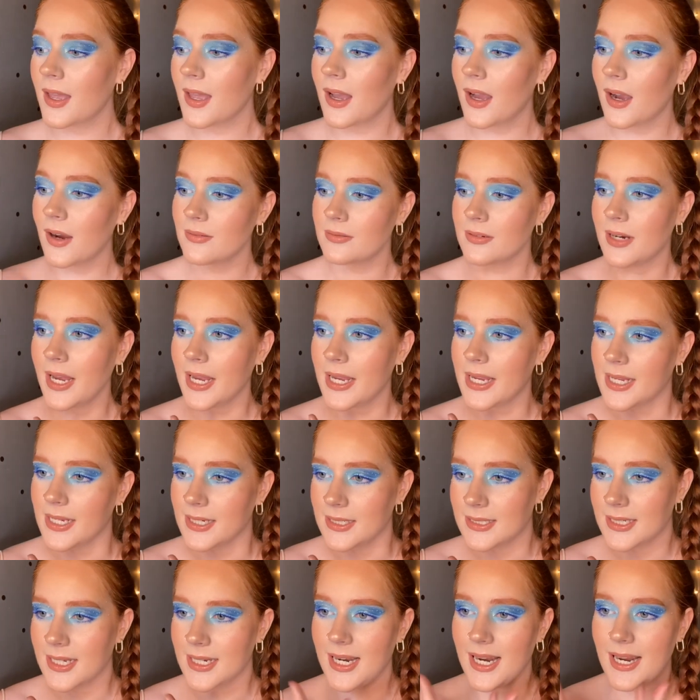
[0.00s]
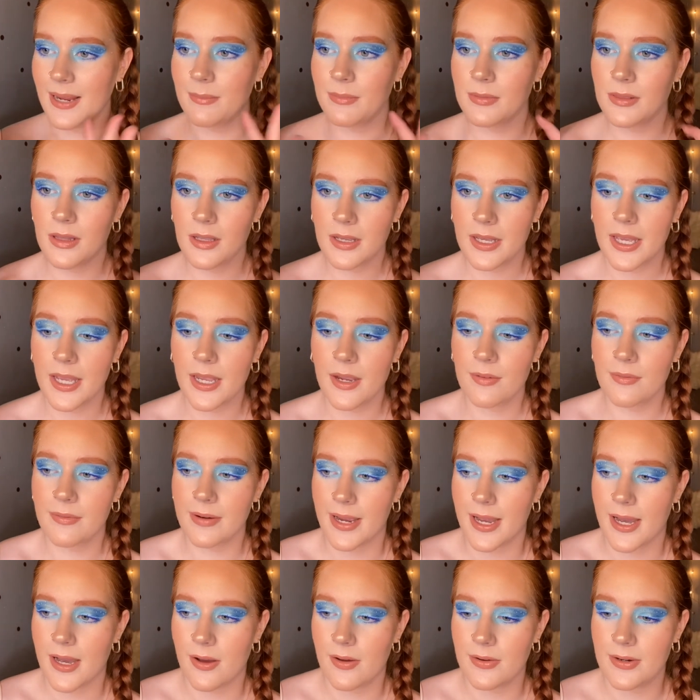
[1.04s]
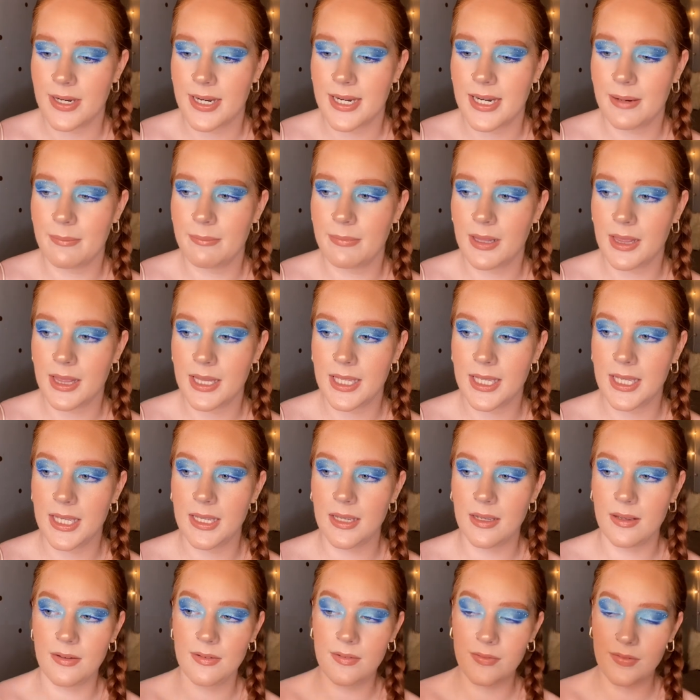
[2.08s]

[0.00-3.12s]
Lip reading: All right, and I am looking around, and I believe